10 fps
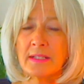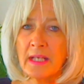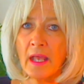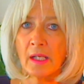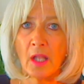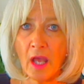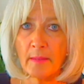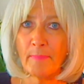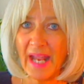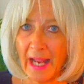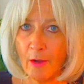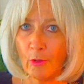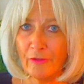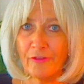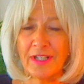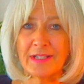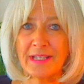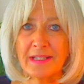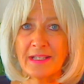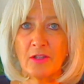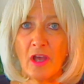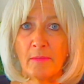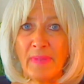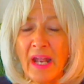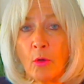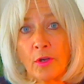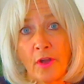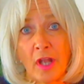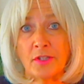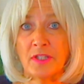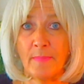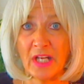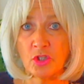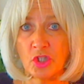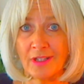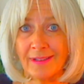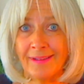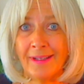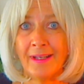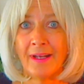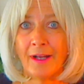It's got a lot of power. Venus has a lot of power, not to mention